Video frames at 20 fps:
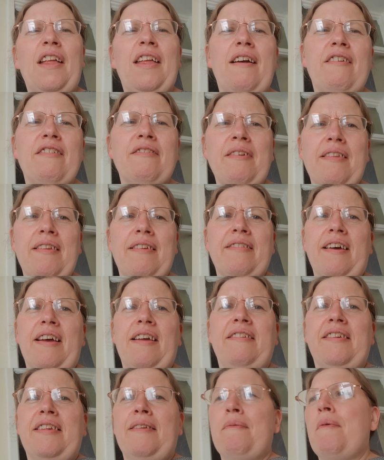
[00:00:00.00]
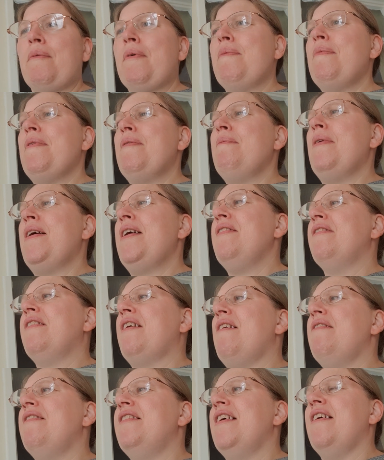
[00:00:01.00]
there other well, the silent cinema. We've been meaning to
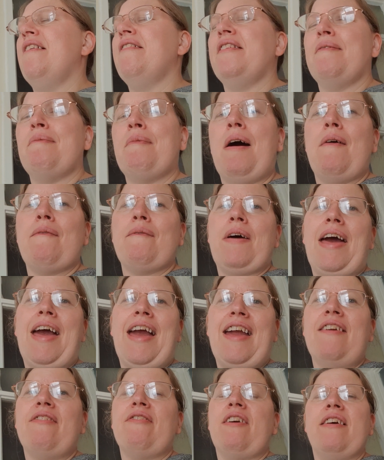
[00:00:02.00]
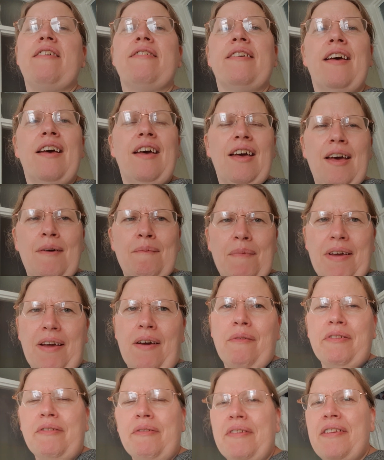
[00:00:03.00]
go and see that cinema for ages, but
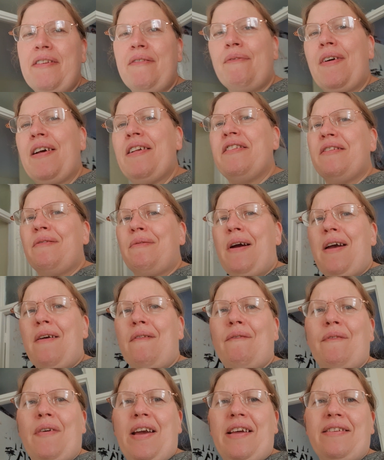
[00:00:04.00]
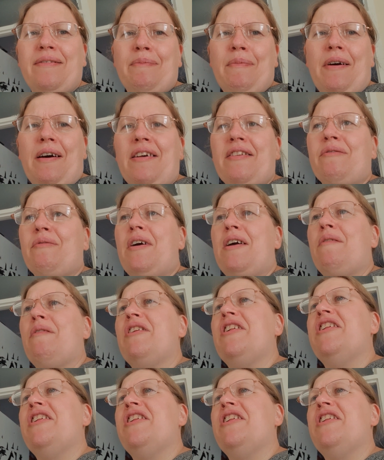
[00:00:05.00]
obviously we didn't fancy wearing face masks while